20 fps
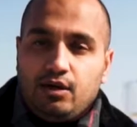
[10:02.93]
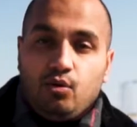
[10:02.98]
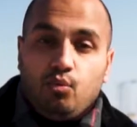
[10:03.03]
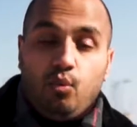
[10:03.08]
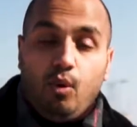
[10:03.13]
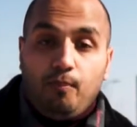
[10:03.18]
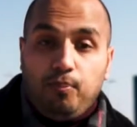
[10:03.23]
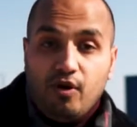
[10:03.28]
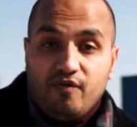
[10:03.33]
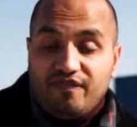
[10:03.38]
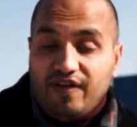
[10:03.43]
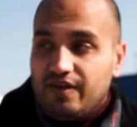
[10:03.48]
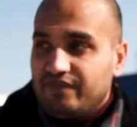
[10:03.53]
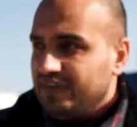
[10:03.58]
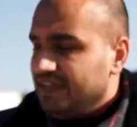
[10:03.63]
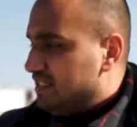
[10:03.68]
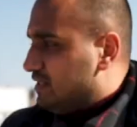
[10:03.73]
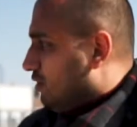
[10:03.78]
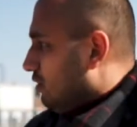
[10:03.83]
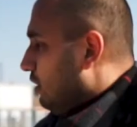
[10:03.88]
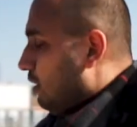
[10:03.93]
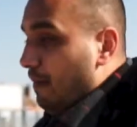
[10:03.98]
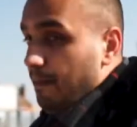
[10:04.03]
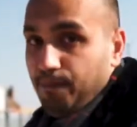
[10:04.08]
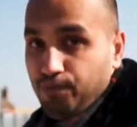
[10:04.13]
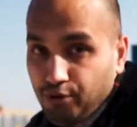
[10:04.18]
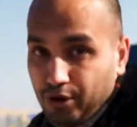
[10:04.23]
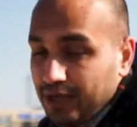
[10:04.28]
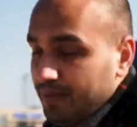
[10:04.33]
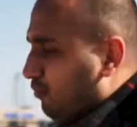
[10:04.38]
1.5 diesel,
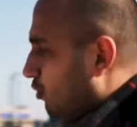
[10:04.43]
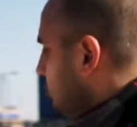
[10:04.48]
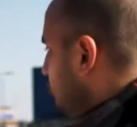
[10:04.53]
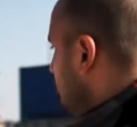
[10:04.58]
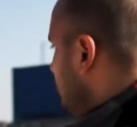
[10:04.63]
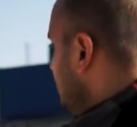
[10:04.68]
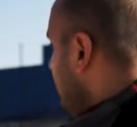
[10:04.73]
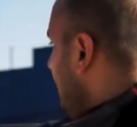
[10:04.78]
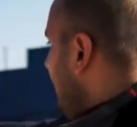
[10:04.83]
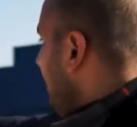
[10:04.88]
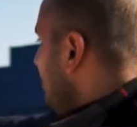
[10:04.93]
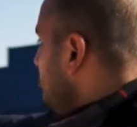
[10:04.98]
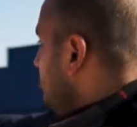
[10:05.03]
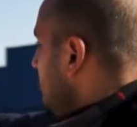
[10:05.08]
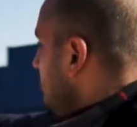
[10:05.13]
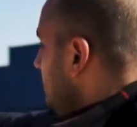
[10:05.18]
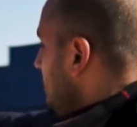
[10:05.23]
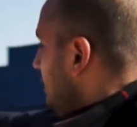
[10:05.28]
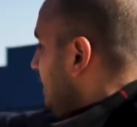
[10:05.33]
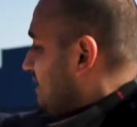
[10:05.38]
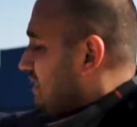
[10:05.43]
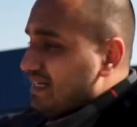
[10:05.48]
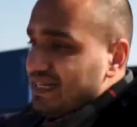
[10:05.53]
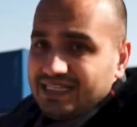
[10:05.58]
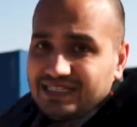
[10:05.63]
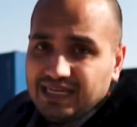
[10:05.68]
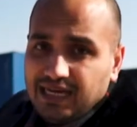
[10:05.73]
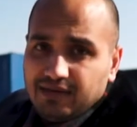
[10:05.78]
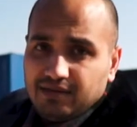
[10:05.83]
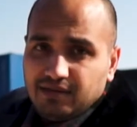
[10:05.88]
pretty much the same engine as the
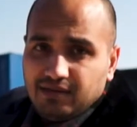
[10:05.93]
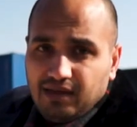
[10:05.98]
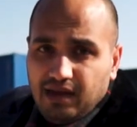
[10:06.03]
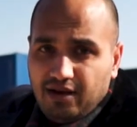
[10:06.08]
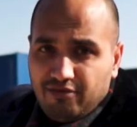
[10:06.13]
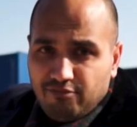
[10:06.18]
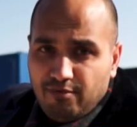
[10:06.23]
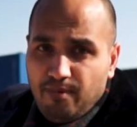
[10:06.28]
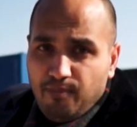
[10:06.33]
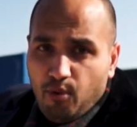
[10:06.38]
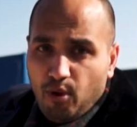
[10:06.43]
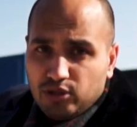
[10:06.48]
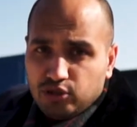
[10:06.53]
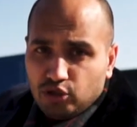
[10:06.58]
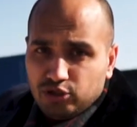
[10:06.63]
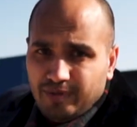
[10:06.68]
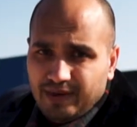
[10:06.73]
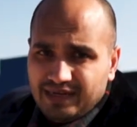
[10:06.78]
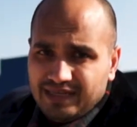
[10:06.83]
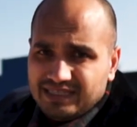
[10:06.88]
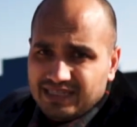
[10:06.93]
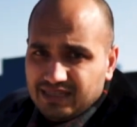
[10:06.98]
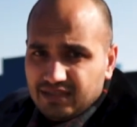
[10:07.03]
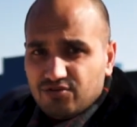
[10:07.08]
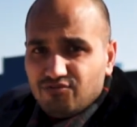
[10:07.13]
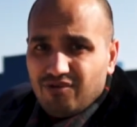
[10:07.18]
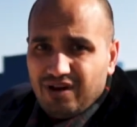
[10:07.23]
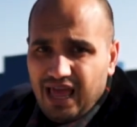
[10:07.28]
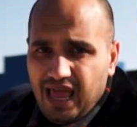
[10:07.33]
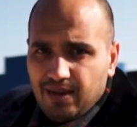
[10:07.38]
Nissan. And remember what I told you about Nissans,
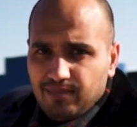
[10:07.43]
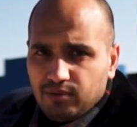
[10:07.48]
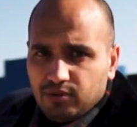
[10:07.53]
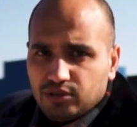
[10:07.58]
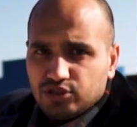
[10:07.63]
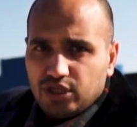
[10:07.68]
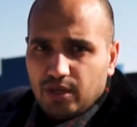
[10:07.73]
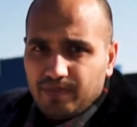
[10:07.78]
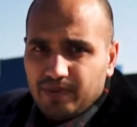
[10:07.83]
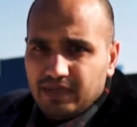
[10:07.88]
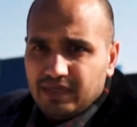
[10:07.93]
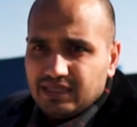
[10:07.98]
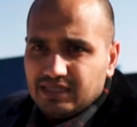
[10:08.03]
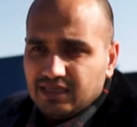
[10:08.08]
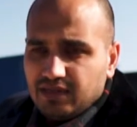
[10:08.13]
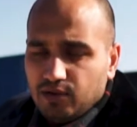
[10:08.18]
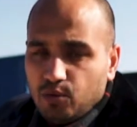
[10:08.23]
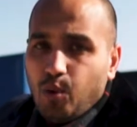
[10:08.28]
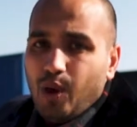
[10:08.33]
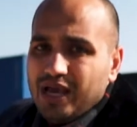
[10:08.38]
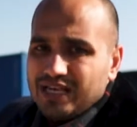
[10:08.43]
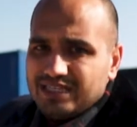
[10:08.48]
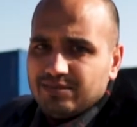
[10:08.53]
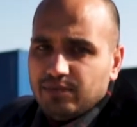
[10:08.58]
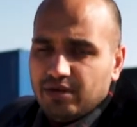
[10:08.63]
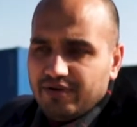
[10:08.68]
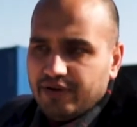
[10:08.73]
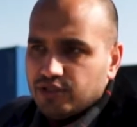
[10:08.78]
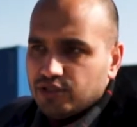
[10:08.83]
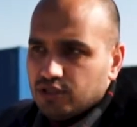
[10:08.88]
reliable, Japanese, quite a
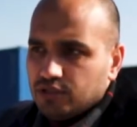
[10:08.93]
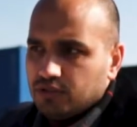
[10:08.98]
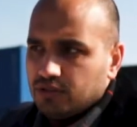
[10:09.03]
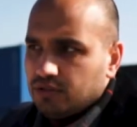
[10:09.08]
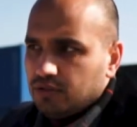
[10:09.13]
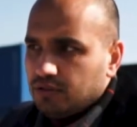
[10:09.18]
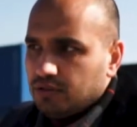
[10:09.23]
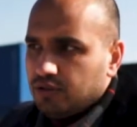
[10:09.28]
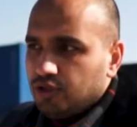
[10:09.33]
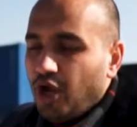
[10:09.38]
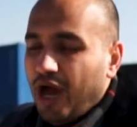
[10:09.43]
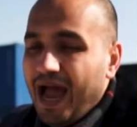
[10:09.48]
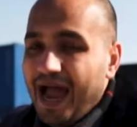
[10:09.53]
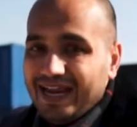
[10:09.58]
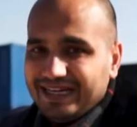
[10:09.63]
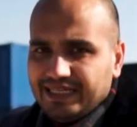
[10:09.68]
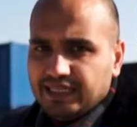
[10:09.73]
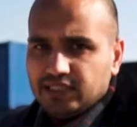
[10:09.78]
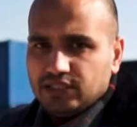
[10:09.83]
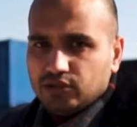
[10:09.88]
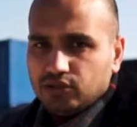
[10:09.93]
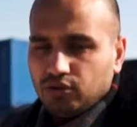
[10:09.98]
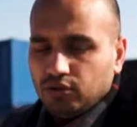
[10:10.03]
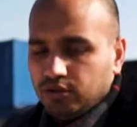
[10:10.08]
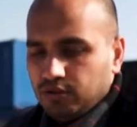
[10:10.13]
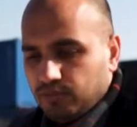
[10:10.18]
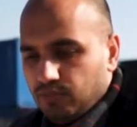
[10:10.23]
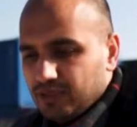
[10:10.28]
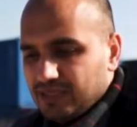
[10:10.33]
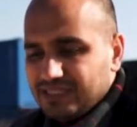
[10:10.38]
similar engine. Not identical,
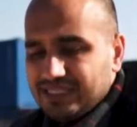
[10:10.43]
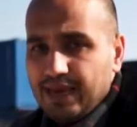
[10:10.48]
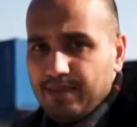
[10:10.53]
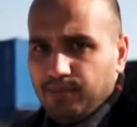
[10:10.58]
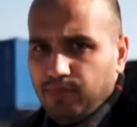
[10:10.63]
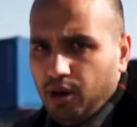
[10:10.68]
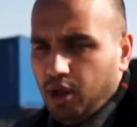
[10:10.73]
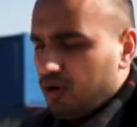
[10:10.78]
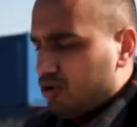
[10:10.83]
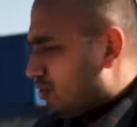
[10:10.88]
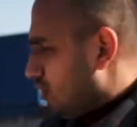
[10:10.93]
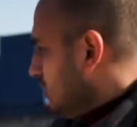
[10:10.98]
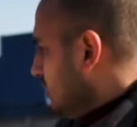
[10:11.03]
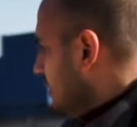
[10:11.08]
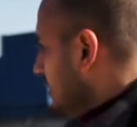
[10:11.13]
but it's the same block.